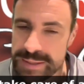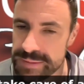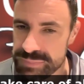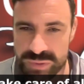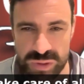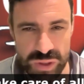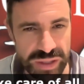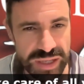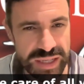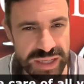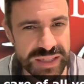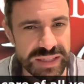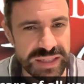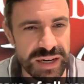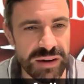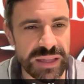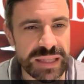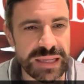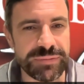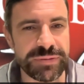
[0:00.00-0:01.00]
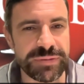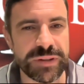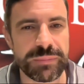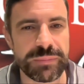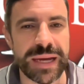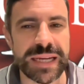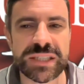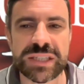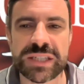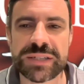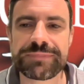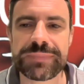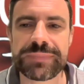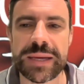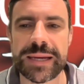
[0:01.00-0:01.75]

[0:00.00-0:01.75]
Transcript: Not necessarily inflammation.